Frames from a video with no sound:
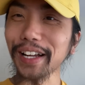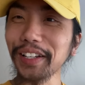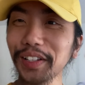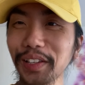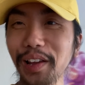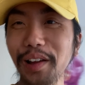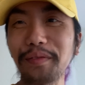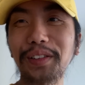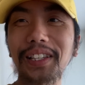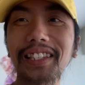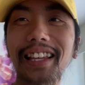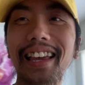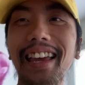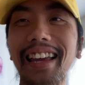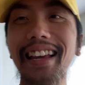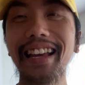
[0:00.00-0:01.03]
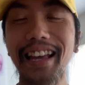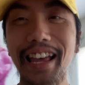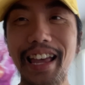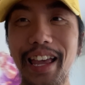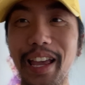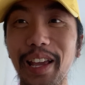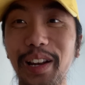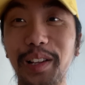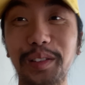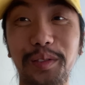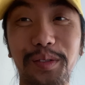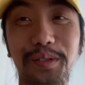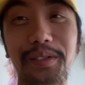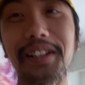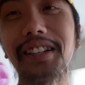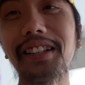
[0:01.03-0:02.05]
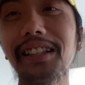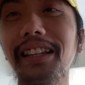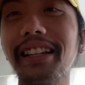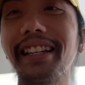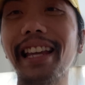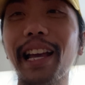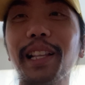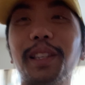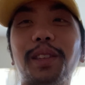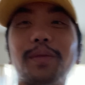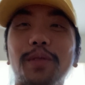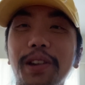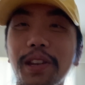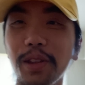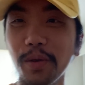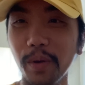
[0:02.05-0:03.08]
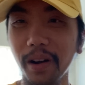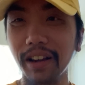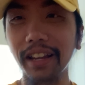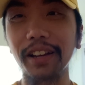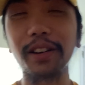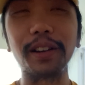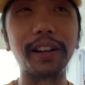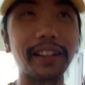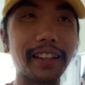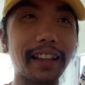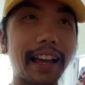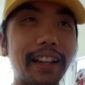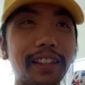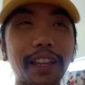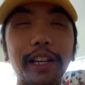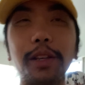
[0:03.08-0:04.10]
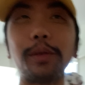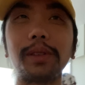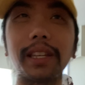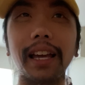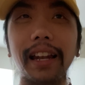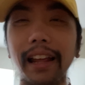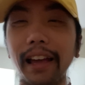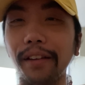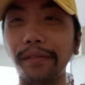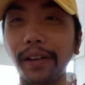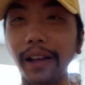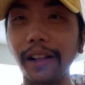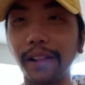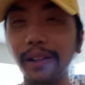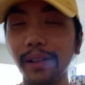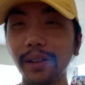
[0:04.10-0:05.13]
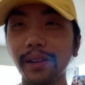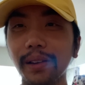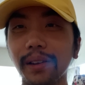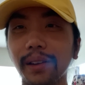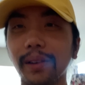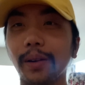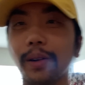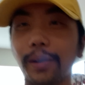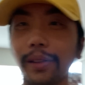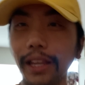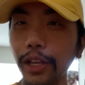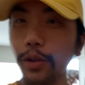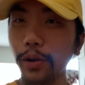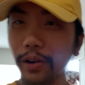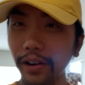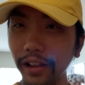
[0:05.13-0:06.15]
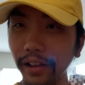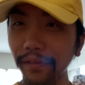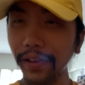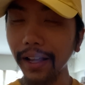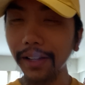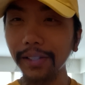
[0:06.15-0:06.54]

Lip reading: just have to say, it is really intense when you are here. And like you said, Evel, or like you heard Evel